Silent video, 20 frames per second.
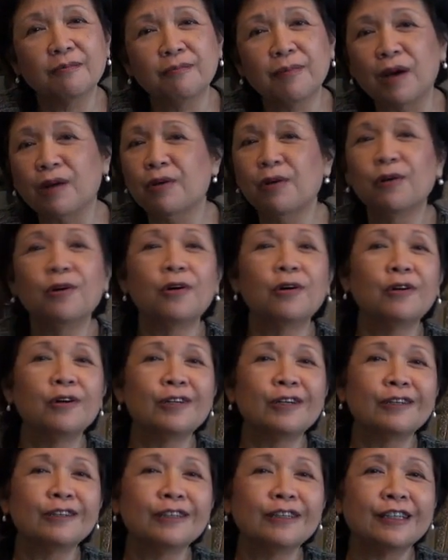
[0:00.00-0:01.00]

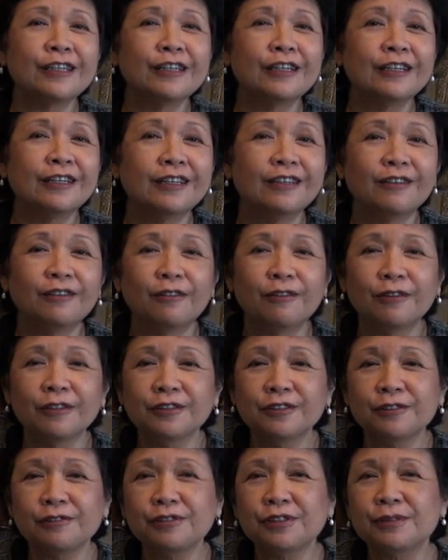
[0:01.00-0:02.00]
bagoong, all
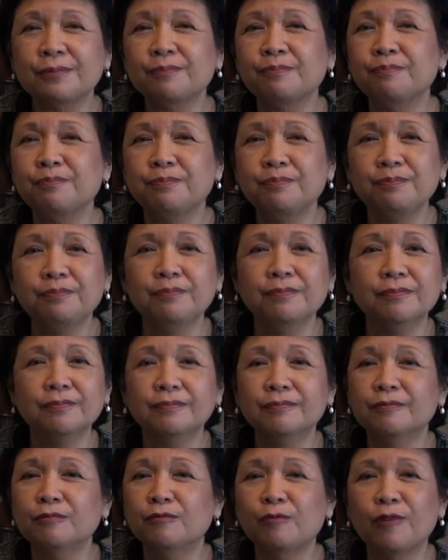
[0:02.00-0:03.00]
those
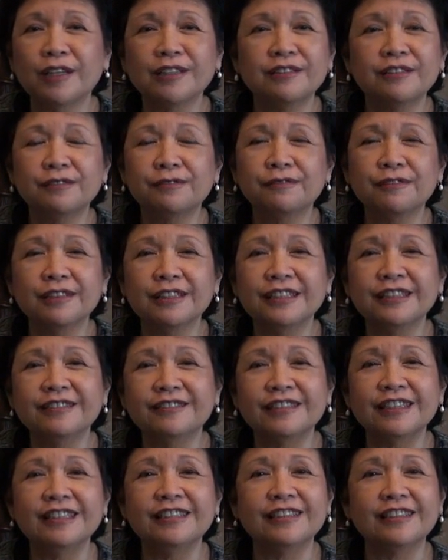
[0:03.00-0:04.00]
wonderful
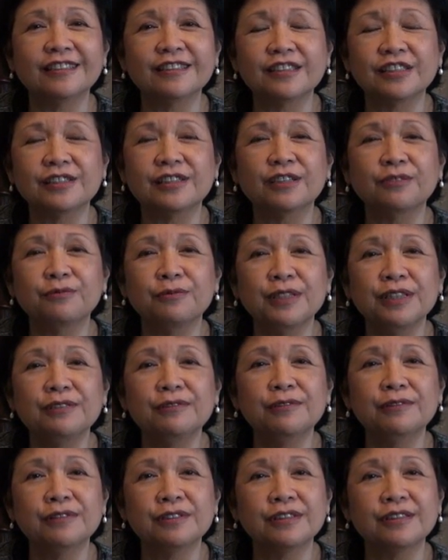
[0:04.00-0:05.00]
ingredients that we
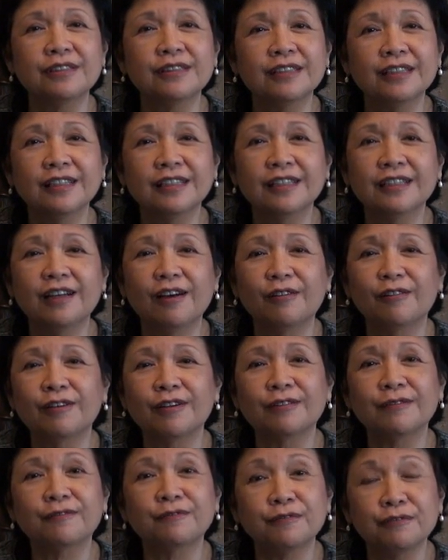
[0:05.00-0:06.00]
use in
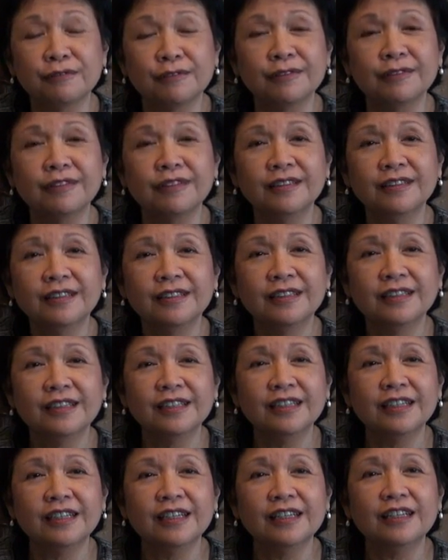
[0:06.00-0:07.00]
our food.
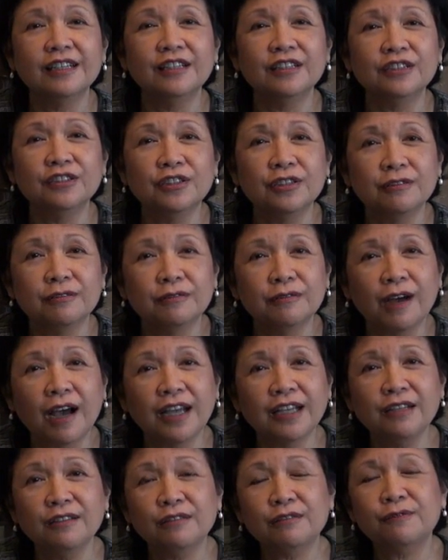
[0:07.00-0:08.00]

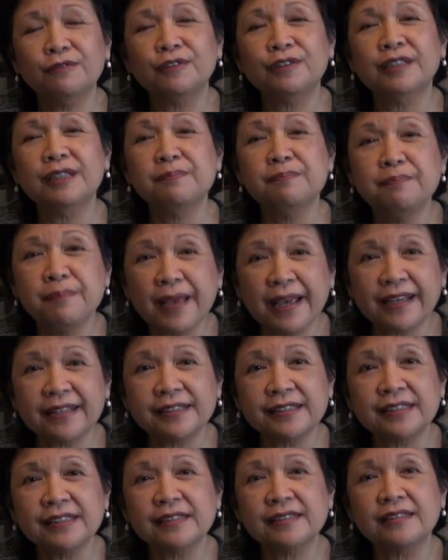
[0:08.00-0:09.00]
I look for the
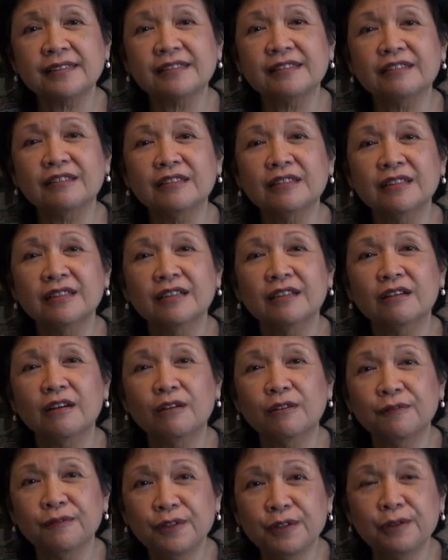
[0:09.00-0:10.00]
best
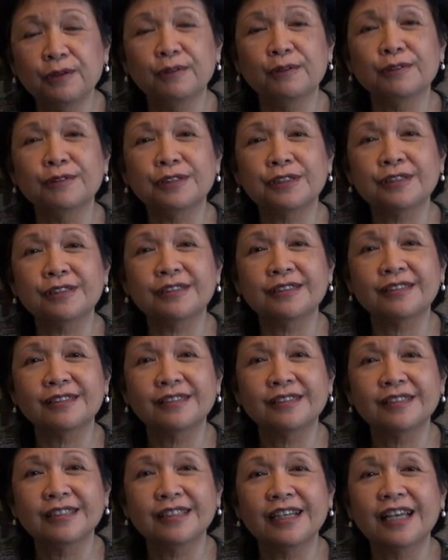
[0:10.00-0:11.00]
of those,
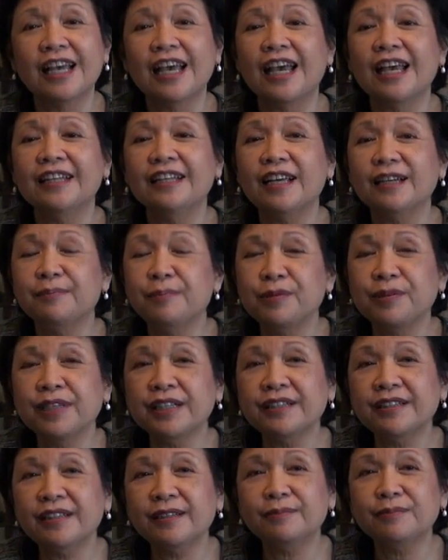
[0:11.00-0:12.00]
and I
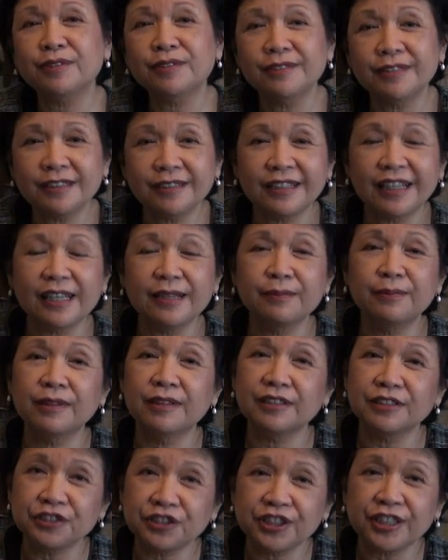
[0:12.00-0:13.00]
bring them to the table
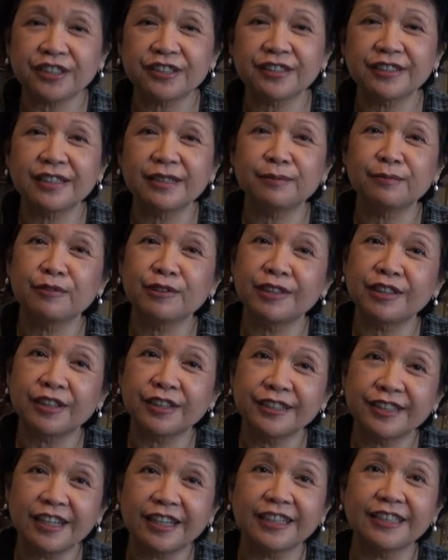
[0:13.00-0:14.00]
and share them with
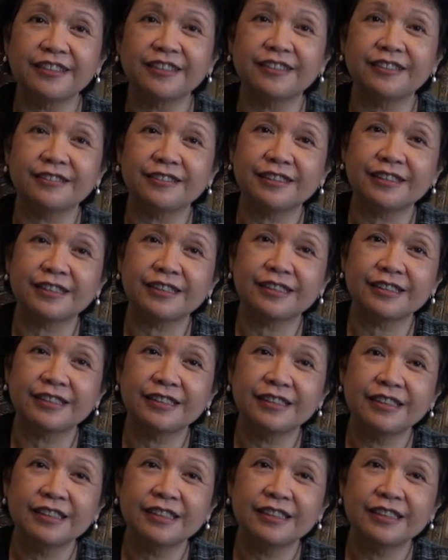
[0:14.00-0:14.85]
our diners.